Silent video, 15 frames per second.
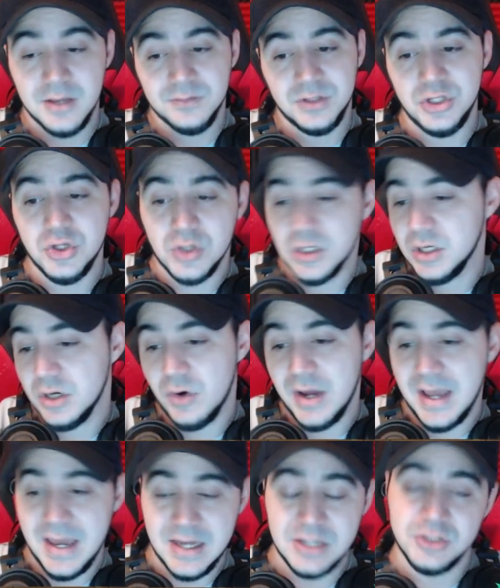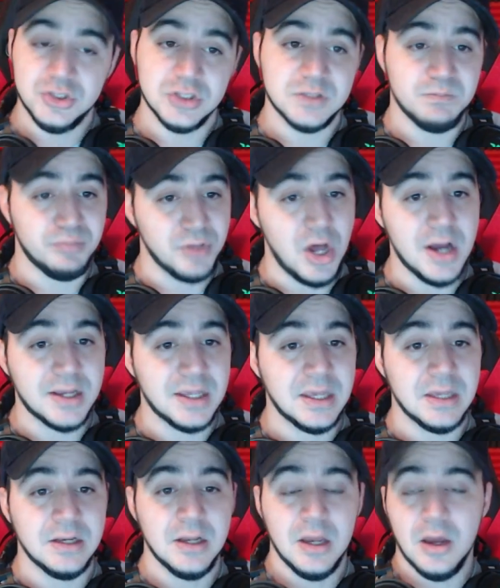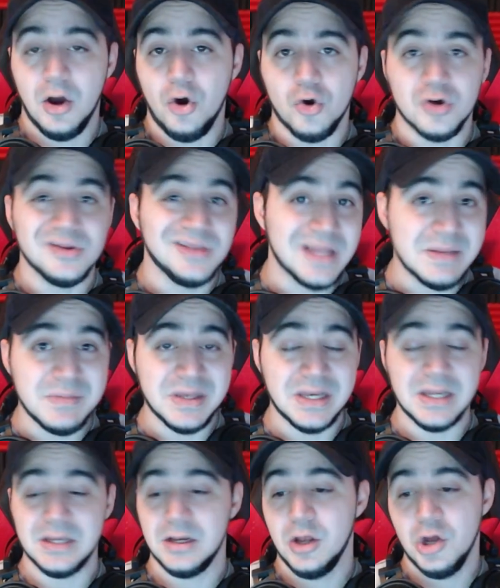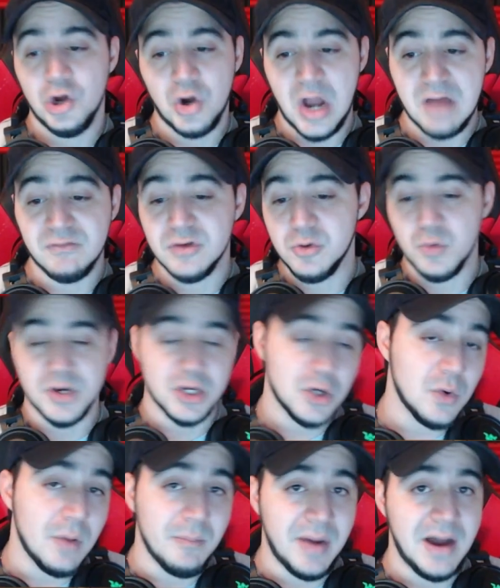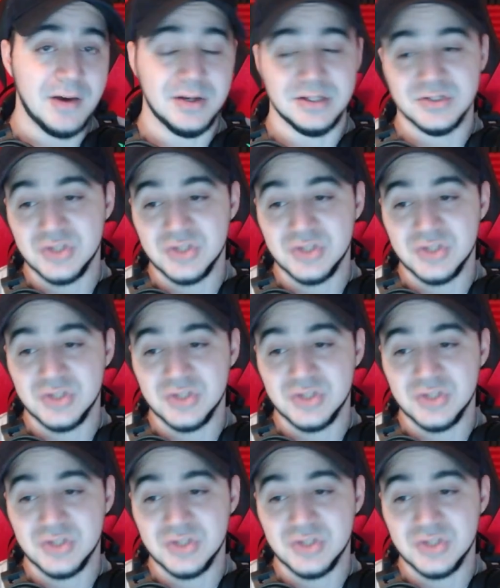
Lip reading: then you can go ahead and just block it or limit it or however you want to go about it.